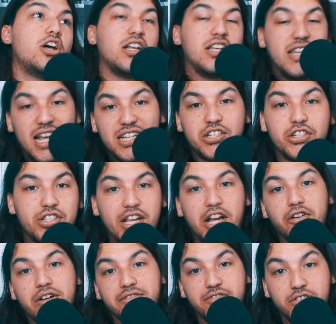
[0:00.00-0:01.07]

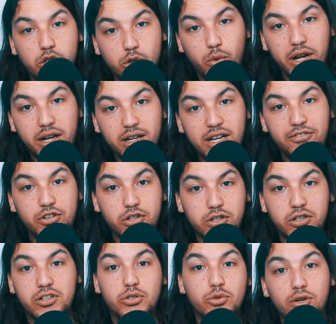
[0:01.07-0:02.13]
necessary viewing if
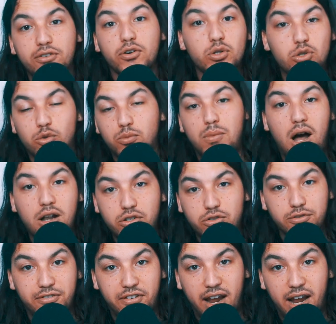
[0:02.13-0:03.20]
you're a Universal
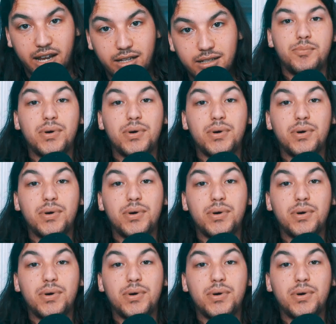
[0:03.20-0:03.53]
Monster fan,